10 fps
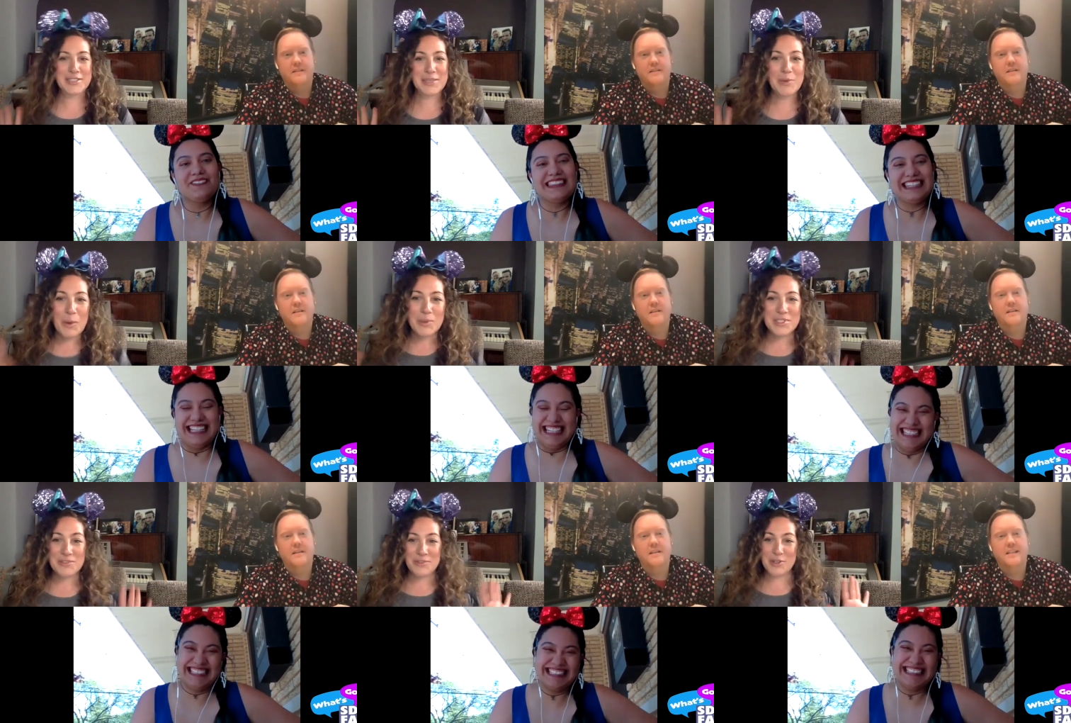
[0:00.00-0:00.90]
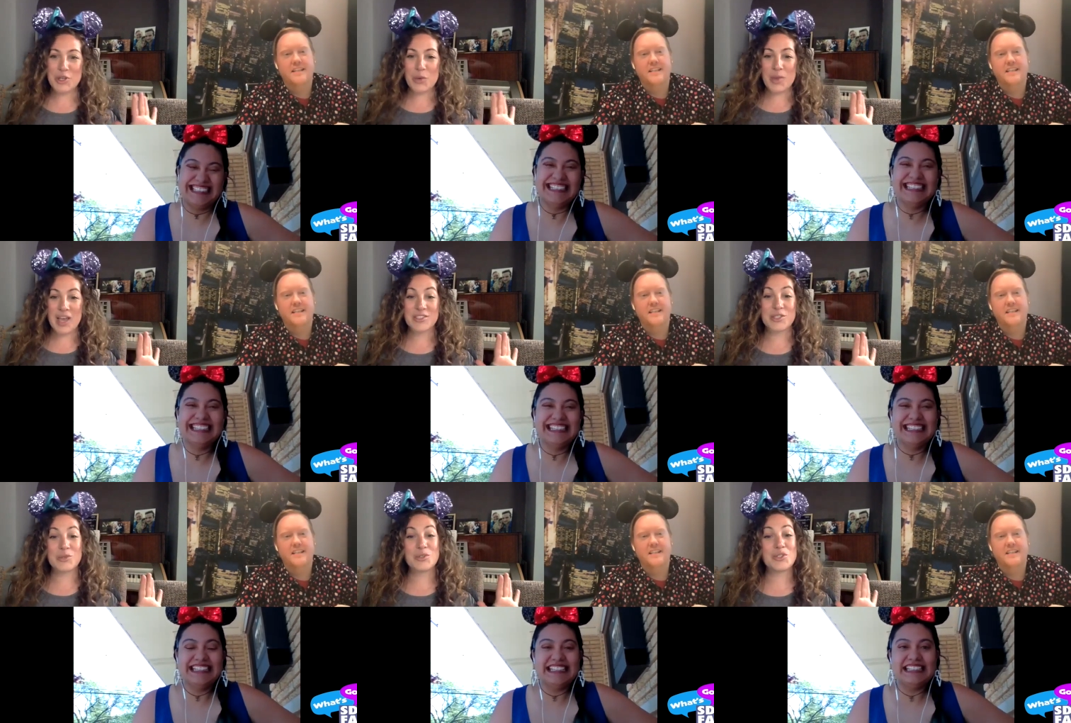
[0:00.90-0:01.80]
Speaker 1: but what was the first show we asked you
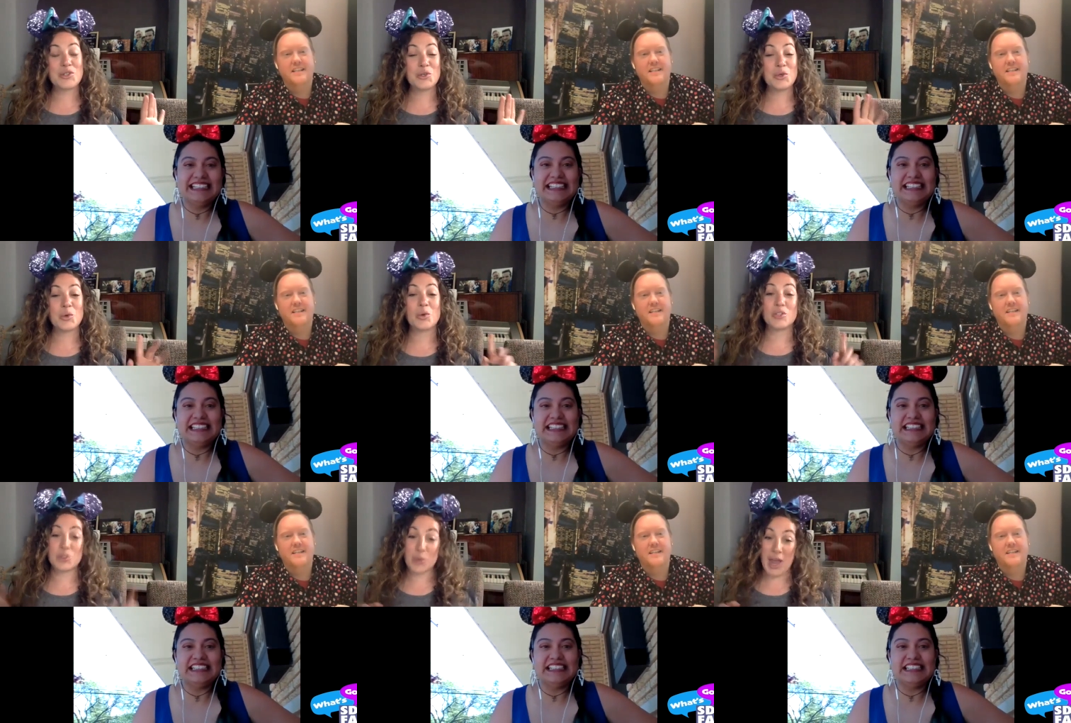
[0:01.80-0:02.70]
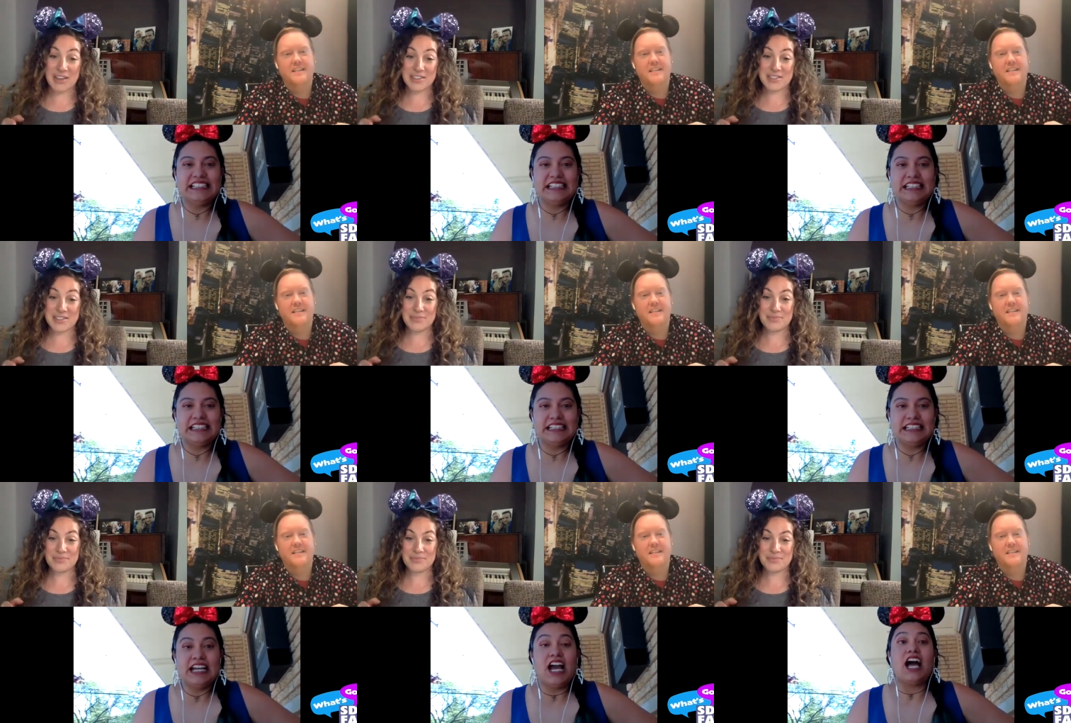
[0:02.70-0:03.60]
to direct?
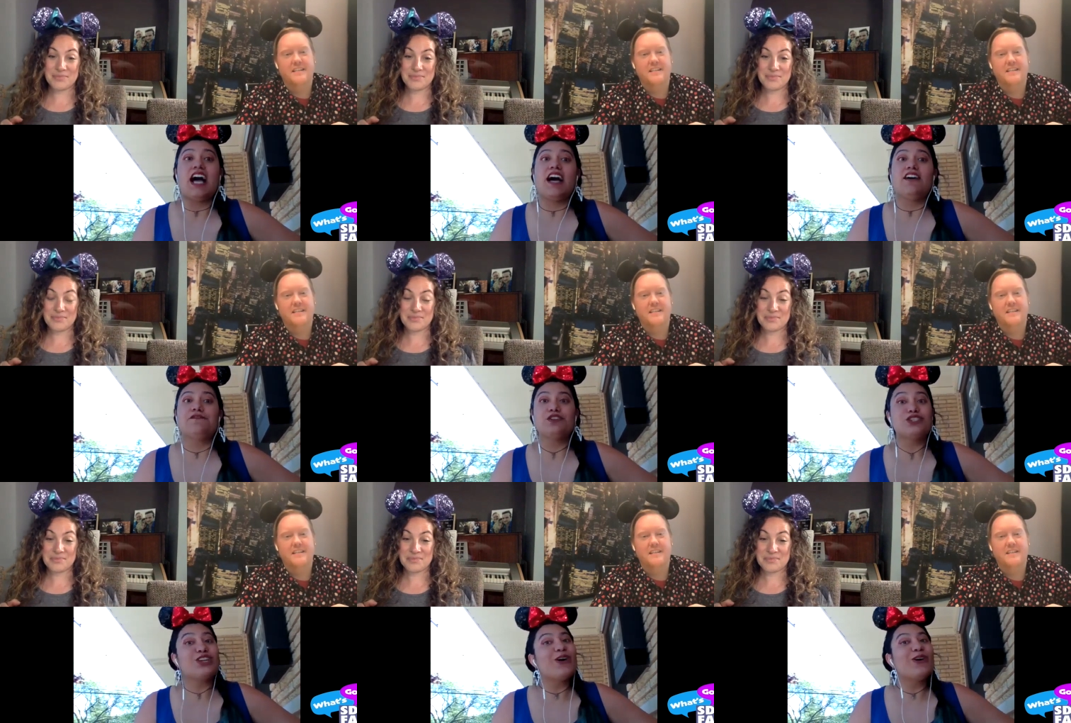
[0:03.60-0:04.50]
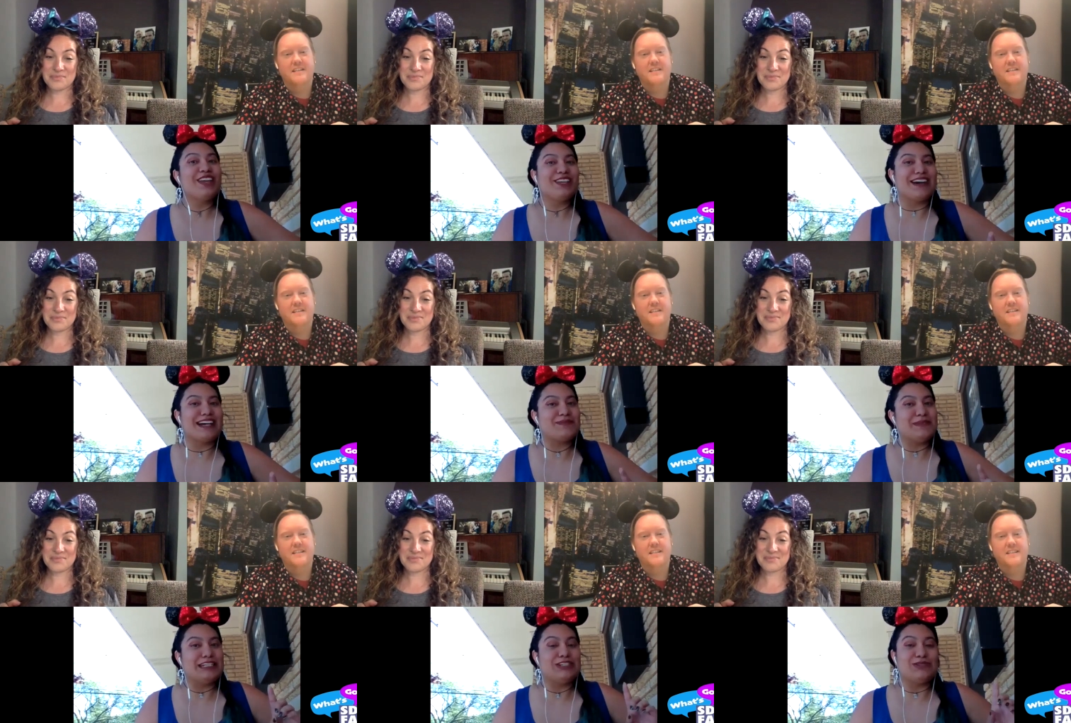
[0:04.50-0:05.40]
Speaker 2: Uh, first show that you asked me
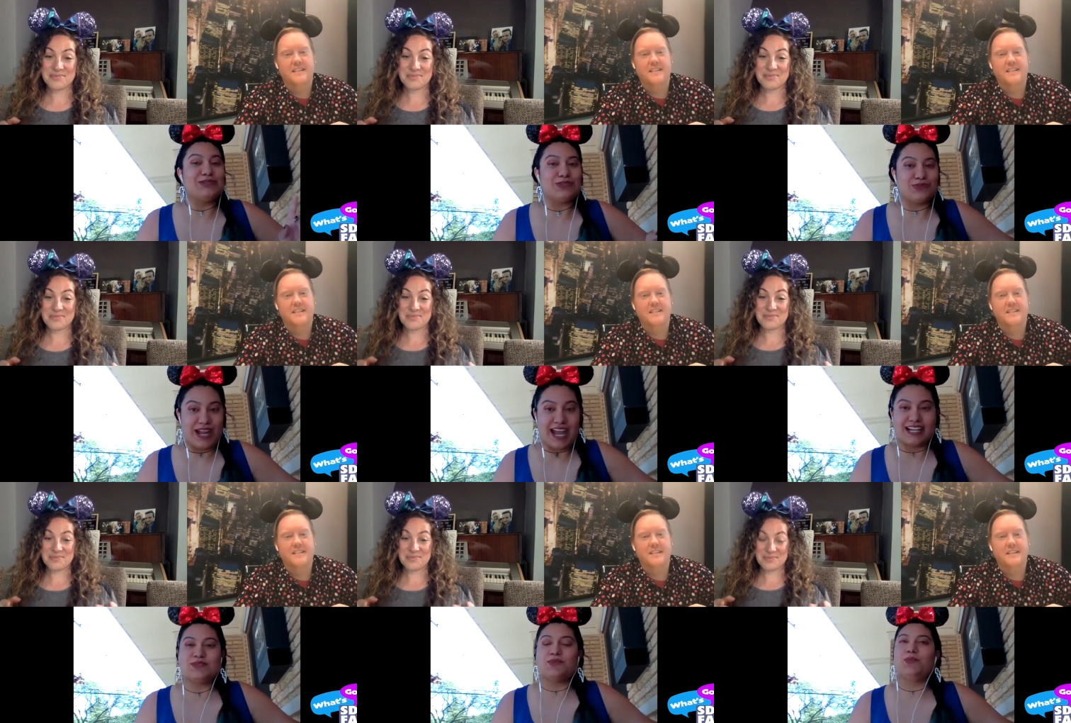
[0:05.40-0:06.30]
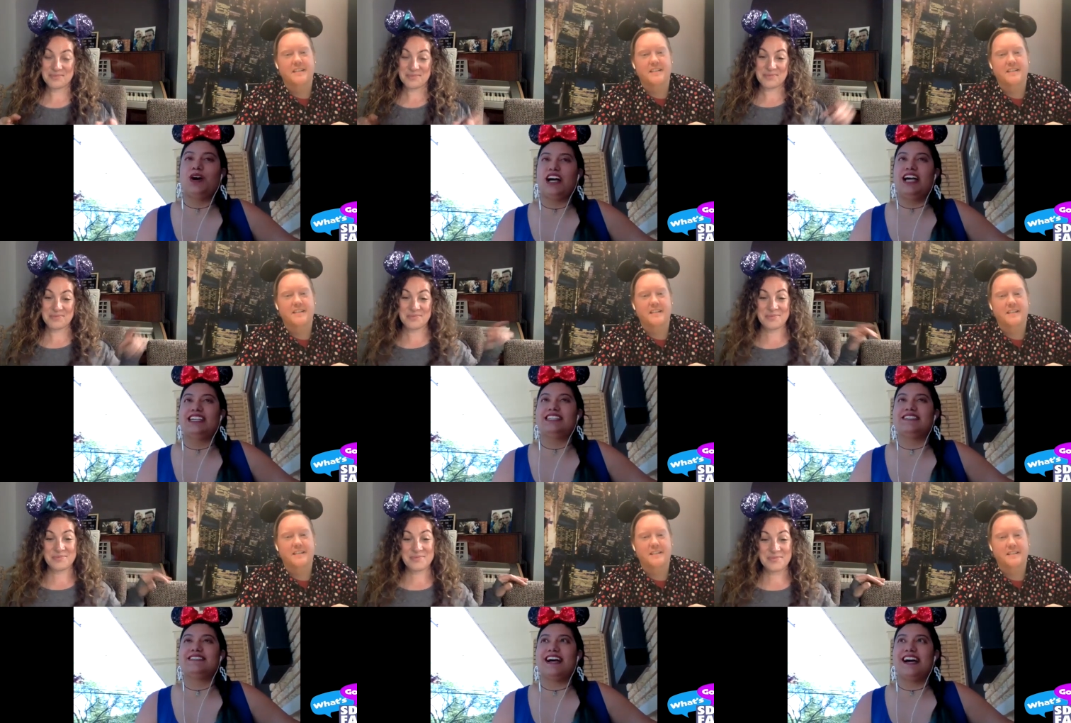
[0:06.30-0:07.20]
to direct was
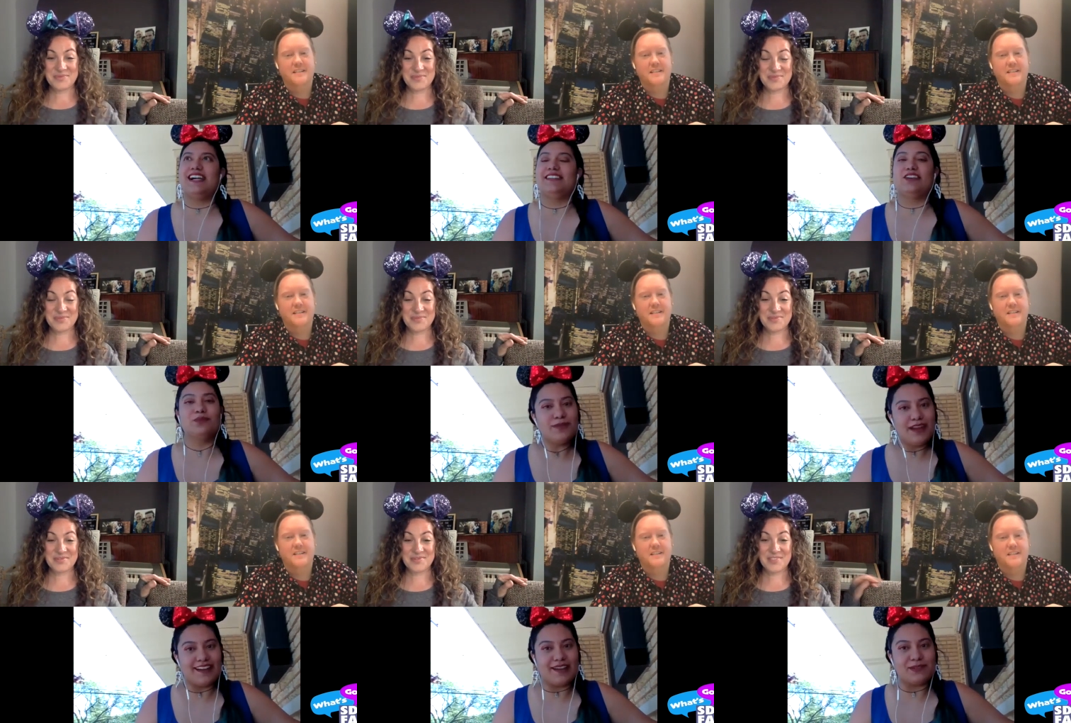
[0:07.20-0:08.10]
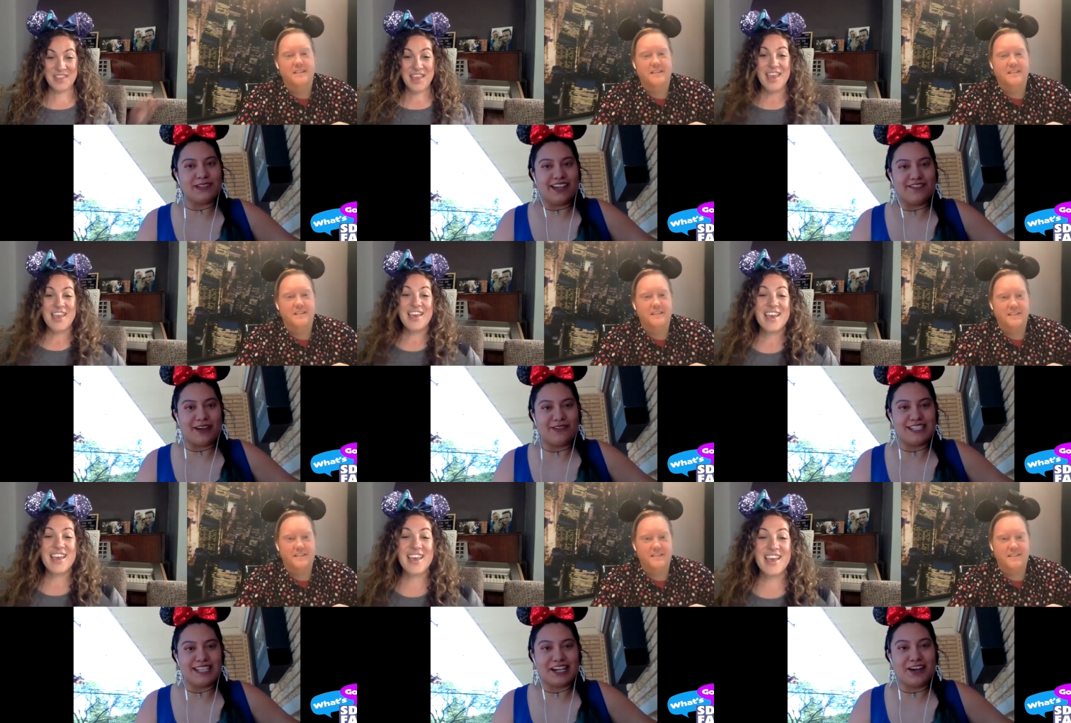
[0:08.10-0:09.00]
uh, Little Mermaid, I believe. I was
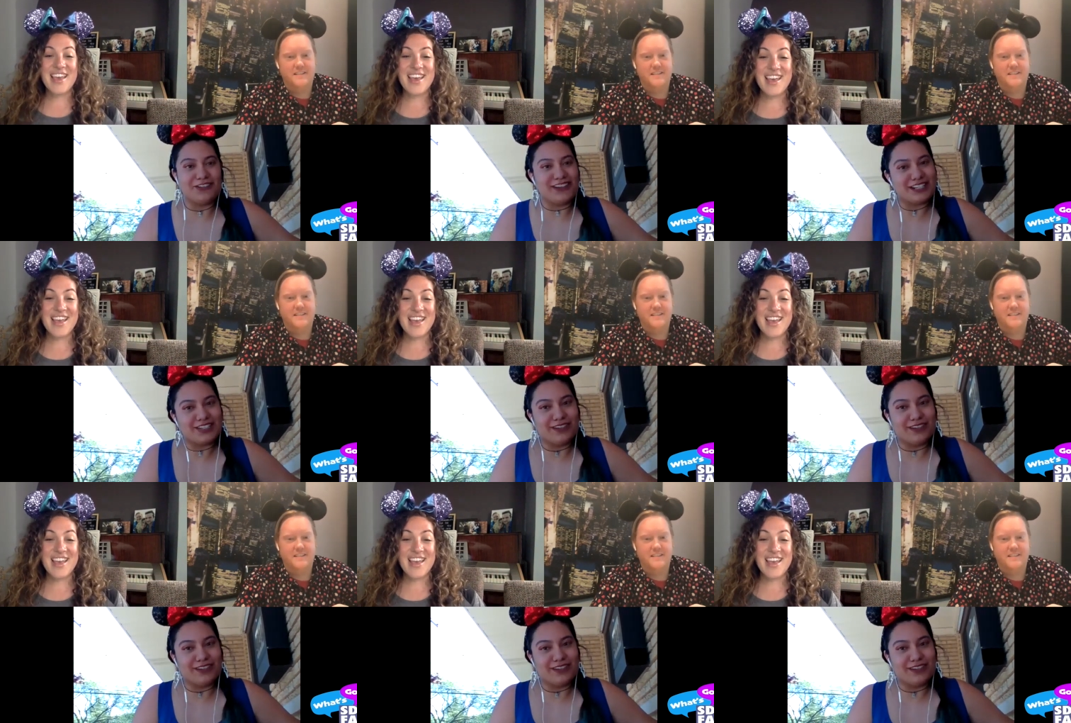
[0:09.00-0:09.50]
a co-director